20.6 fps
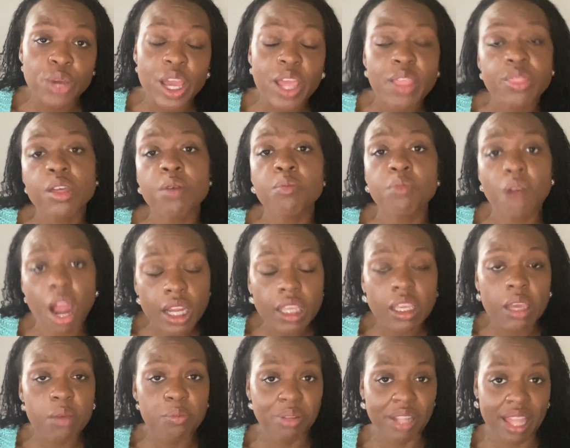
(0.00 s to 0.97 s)
in the
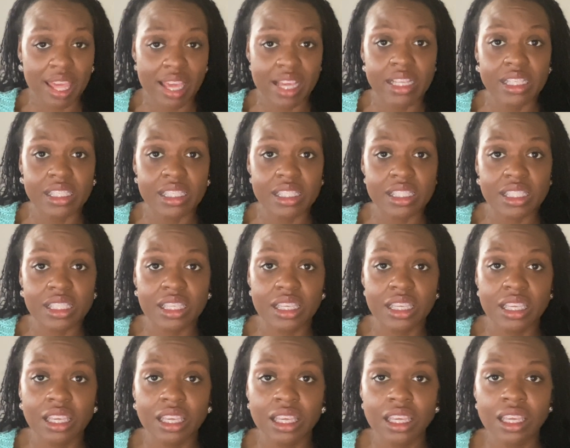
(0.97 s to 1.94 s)
marketplace.
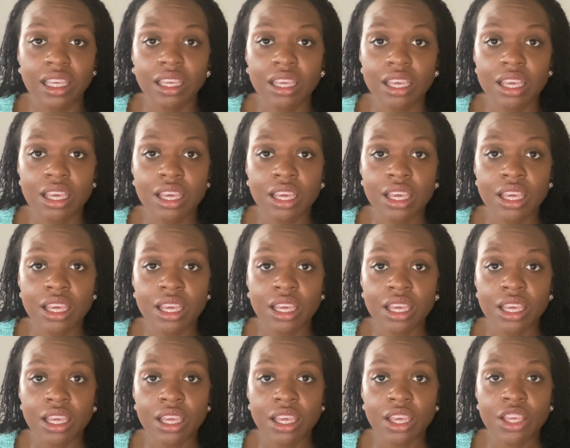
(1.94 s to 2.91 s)

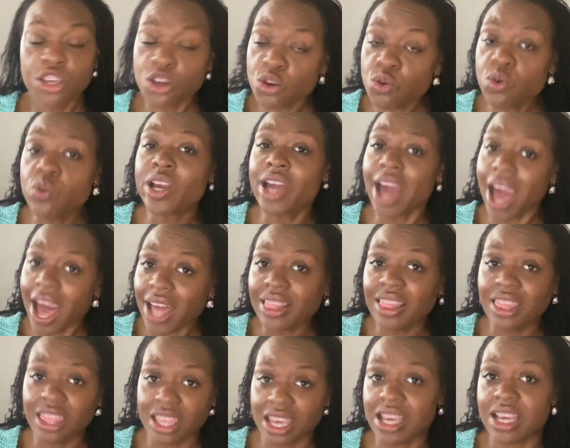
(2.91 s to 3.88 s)
You got
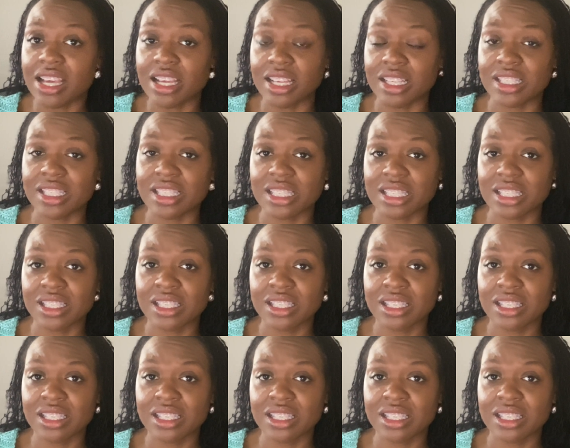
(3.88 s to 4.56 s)
this.